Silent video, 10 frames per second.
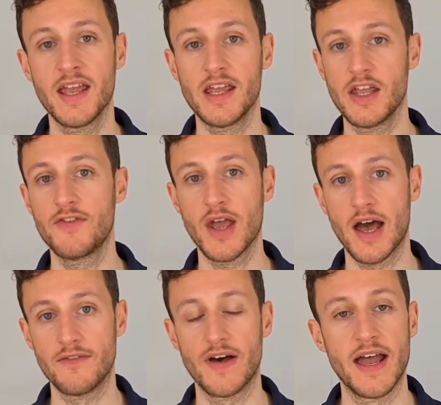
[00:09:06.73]
if you
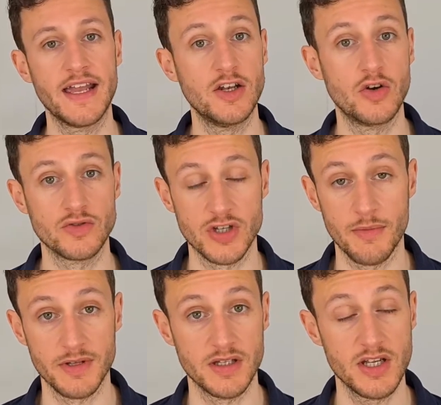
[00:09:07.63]
have a
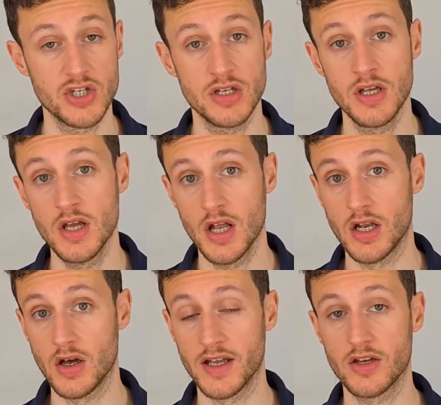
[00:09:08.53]
long-term condition
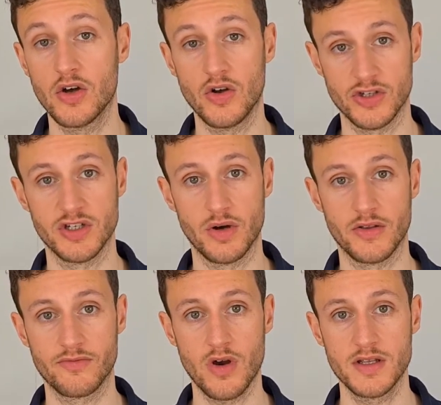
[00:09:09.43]
like
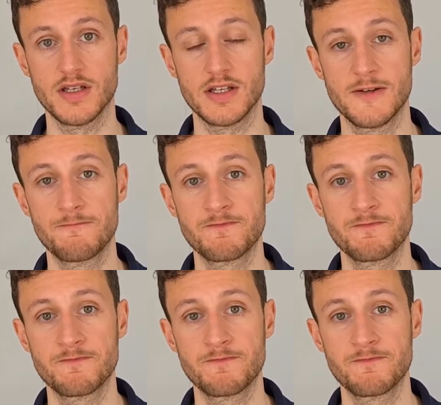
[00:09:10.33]
osteoarthritis.